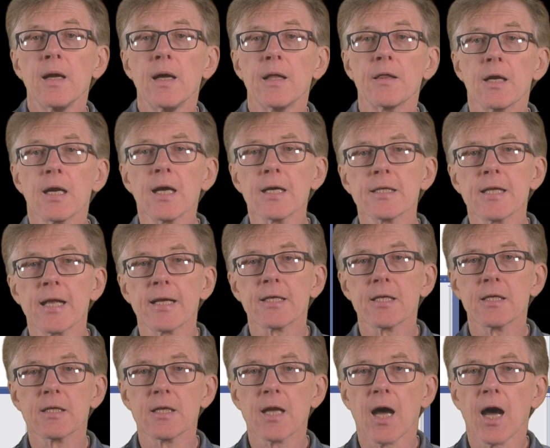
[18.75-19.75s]
In the last
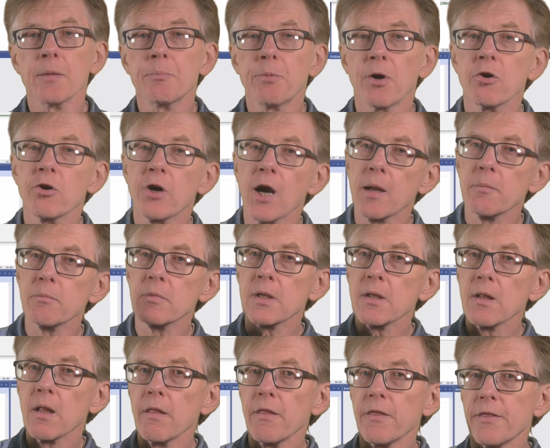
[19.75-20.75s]
lesson, I programmed
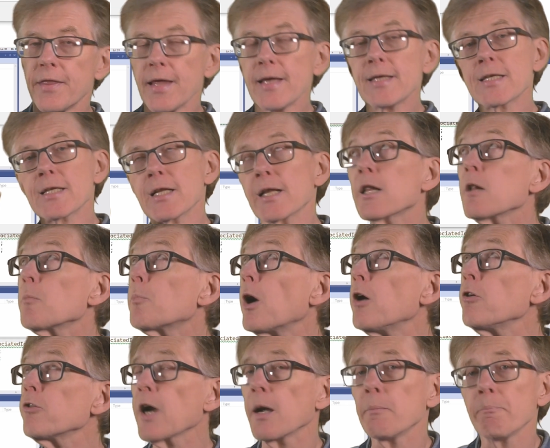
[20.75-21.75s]
this little
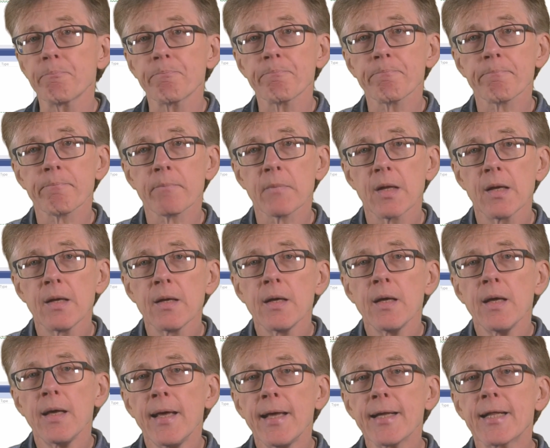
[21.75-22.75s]
program.
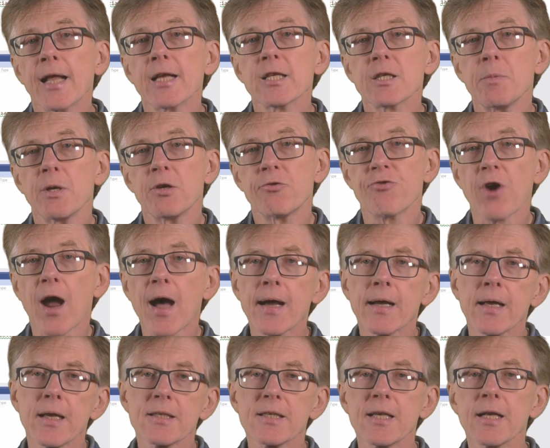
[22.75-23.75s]
It lets me
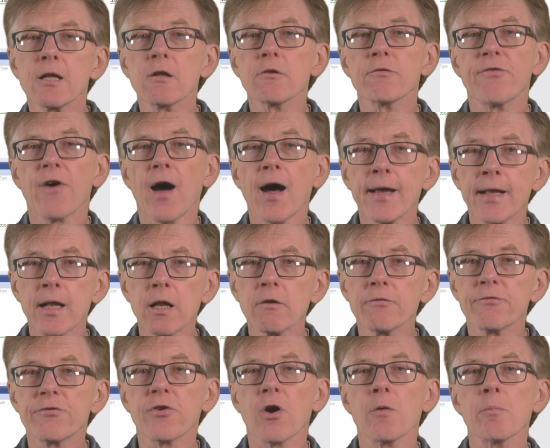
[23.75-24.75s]
drag a single file
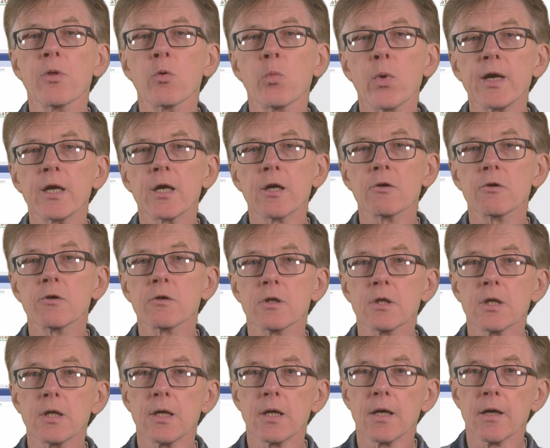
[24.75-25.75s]
from the
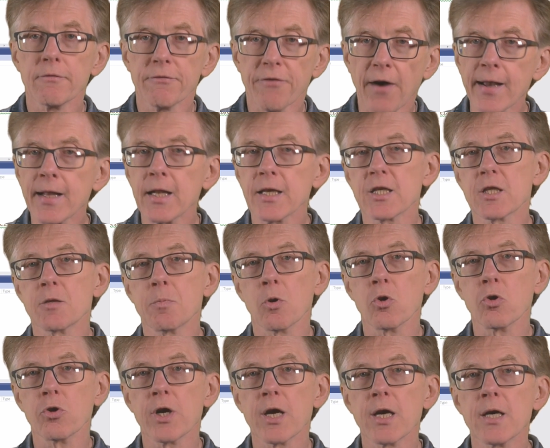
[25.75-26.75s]
Windows File
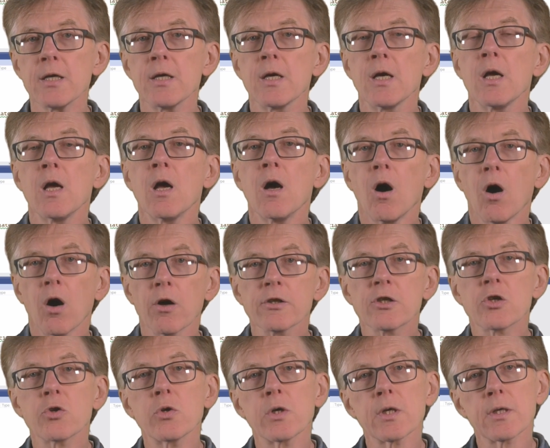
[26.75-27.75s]
Explorer
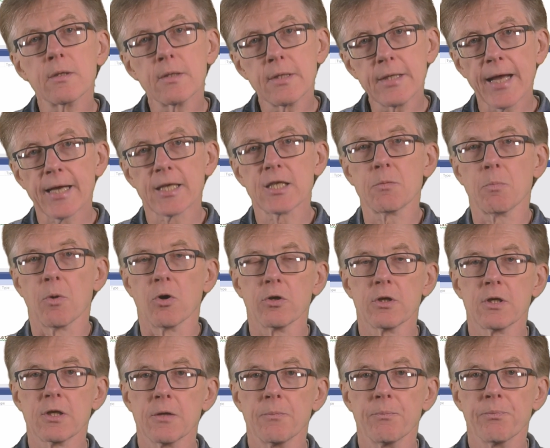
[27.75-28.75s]
onto a text
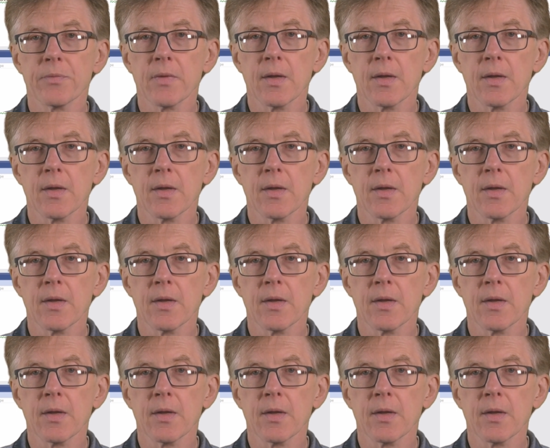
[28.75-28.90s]
box.